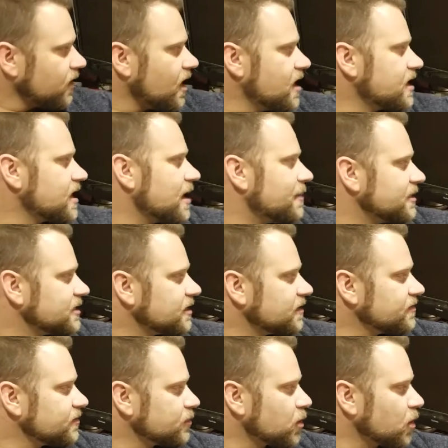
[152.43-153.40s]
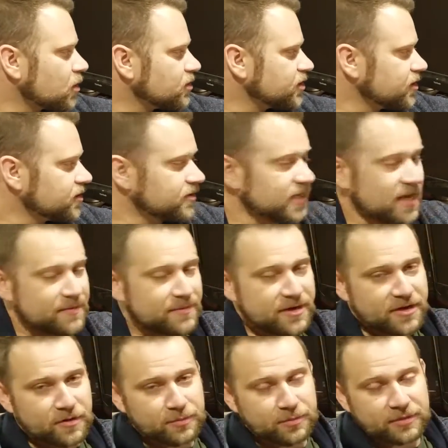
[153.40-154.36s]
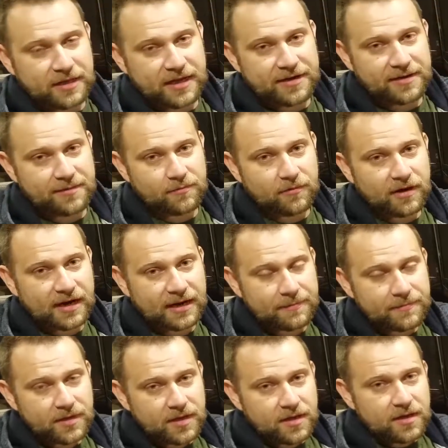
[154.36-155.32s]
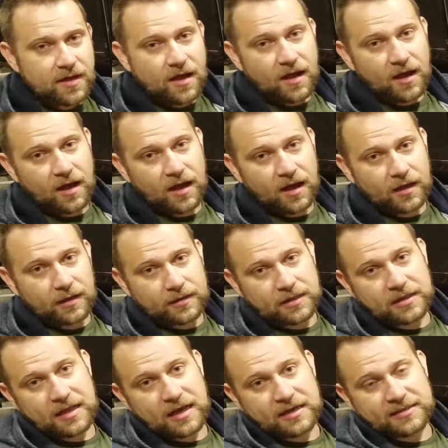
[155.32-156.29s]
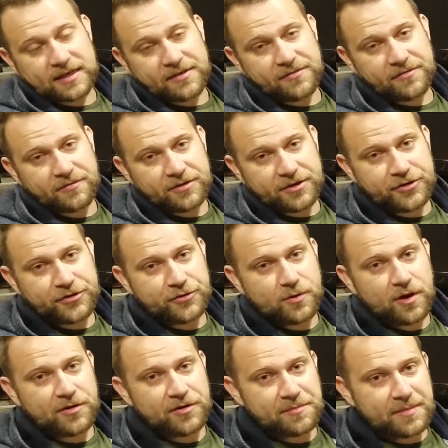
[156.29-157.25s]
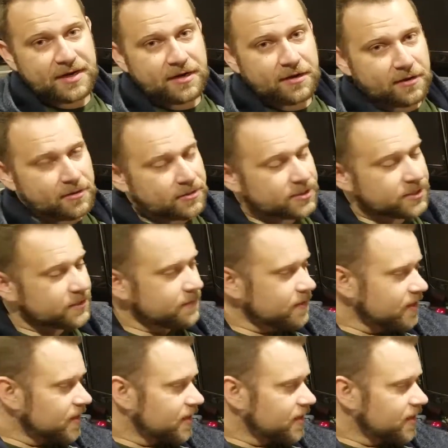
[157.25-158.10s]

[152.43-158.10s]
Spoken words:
I got myself some Corsair Dominator Platinum RAM, clocked at 3200 megahertz.